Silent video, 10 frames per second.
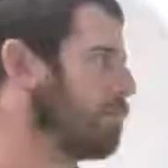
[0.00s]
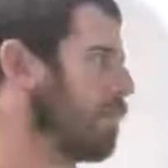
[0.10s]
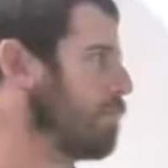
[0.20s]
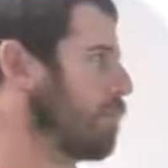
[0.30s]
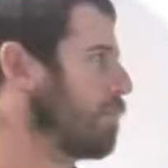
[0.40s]

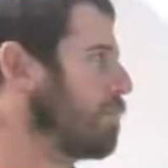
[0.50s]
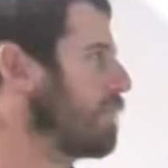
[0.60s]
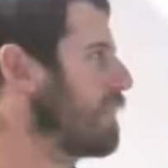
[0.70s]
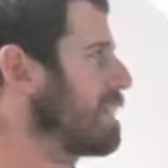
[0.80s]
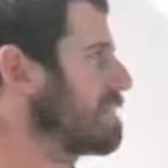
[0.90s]
Remember, you
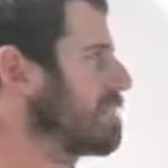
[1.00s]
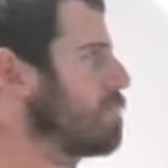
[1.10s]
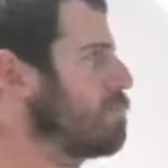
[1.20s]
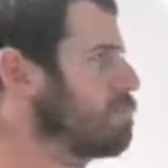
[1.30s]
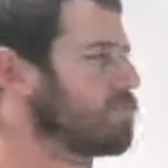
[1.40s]
get to
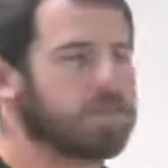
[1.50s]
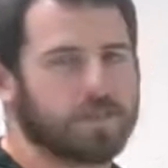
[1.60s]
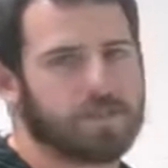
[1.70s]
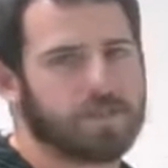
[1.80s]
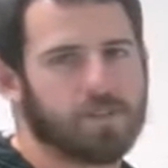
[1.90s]
use
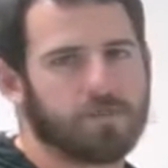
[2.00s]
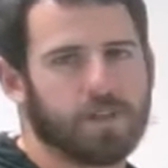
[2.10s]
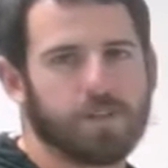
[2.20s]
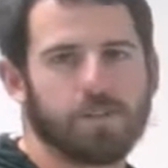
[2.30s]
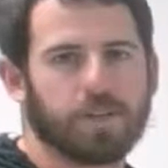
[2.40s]
this stuff
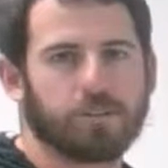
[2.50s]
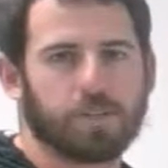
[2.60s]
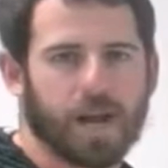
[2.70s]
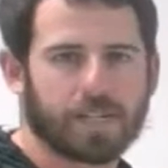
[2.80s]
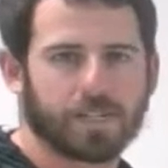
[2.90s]
not only on the
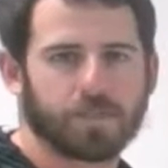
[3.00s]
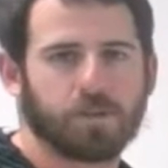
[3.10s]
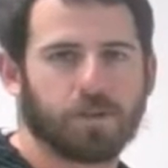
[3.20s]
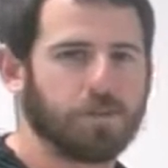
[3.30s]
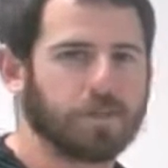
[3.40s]
practice,
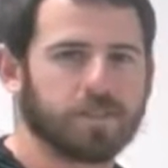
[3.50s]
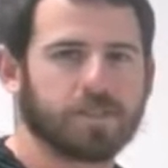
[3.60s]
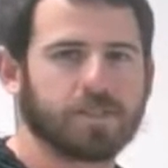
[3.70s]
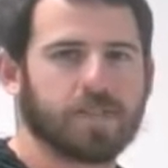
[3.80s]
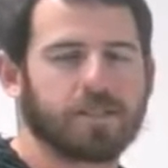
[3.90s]
but quizzes
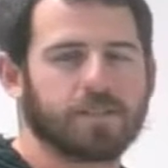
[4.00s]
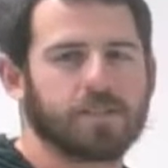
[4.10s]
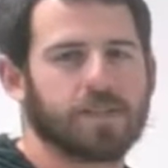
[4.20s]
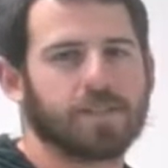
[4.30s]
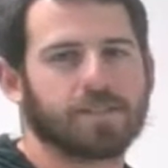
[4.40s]
and tests.
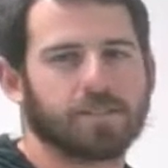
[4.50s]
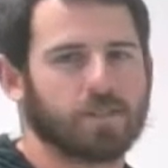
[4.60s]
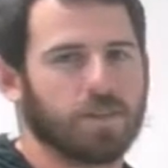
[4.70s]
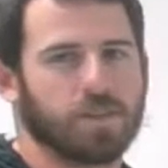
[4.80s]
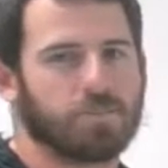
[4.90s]
Okay, it's
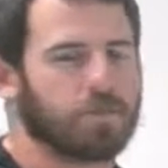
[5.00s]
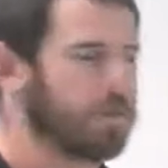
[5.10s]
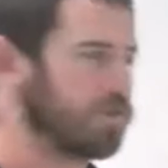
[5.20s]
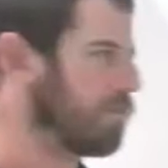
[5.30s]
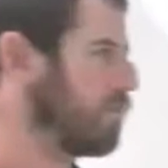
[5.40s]
all there for you.